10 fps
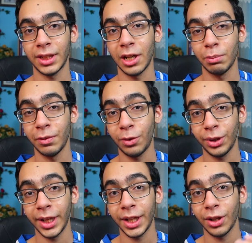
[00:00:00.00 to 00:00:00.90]
out before
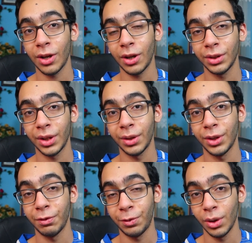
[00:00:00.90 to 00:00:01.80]
they can call their
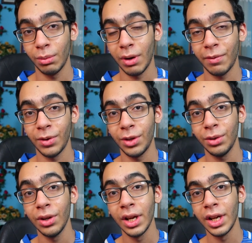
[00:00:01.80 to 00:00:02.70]
deferred revenue